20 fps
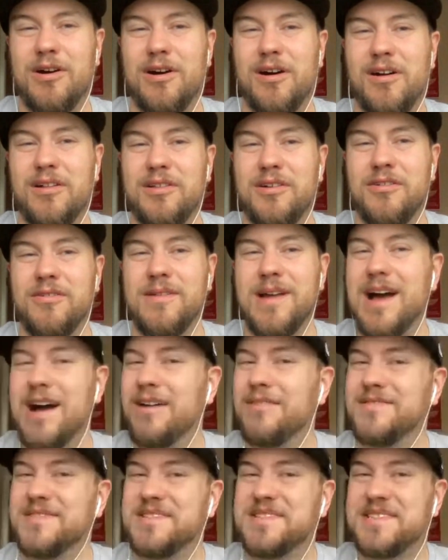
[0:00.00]
all
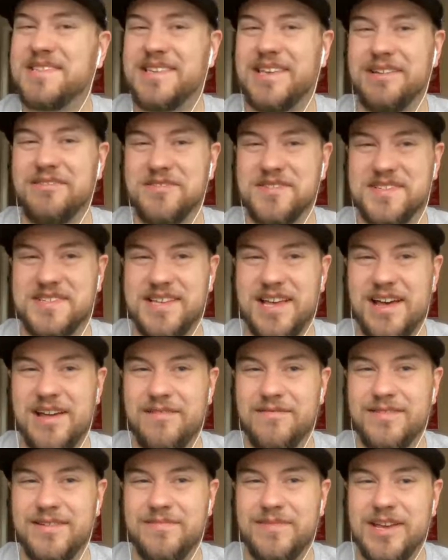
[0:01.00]
around skill
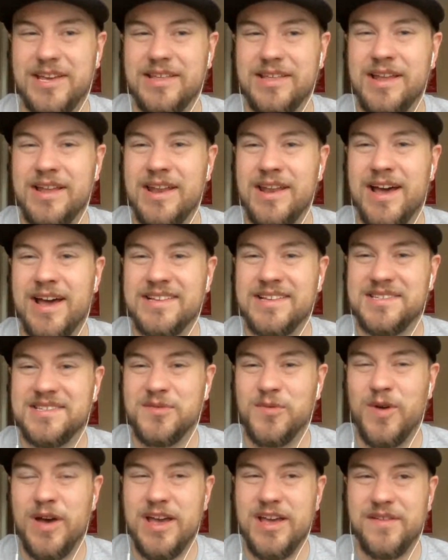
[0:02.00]
set would be the nice
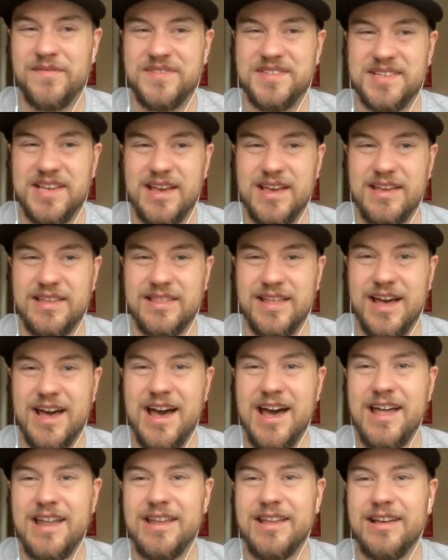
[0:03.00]
way of saying
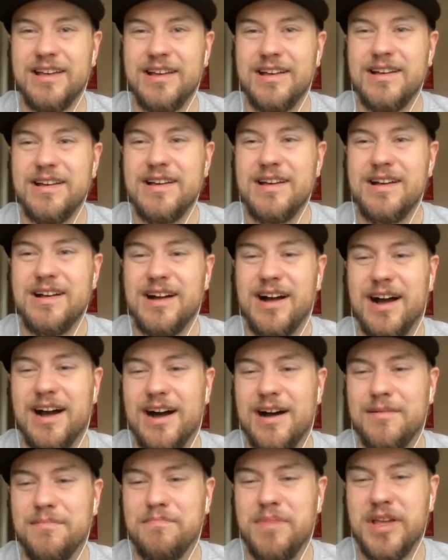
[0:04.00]
that.
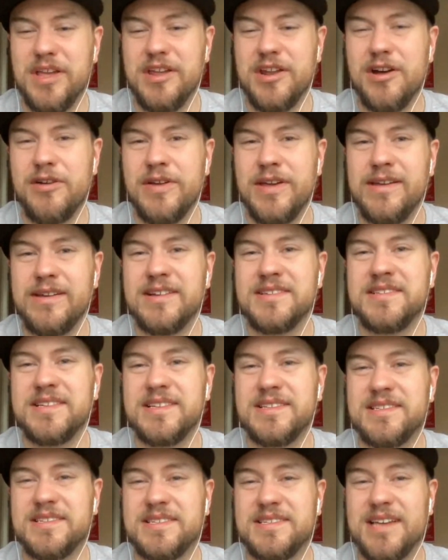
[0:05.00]
But, you know, he is
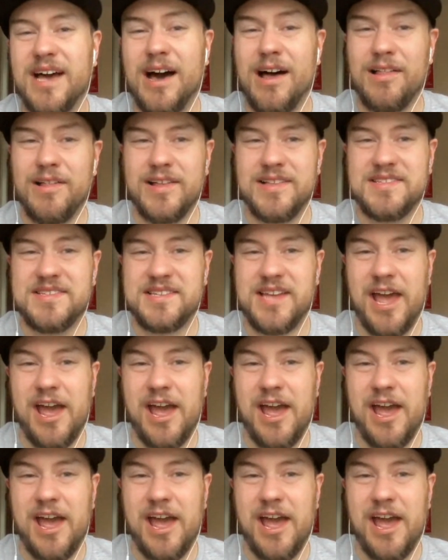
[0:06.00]
a solid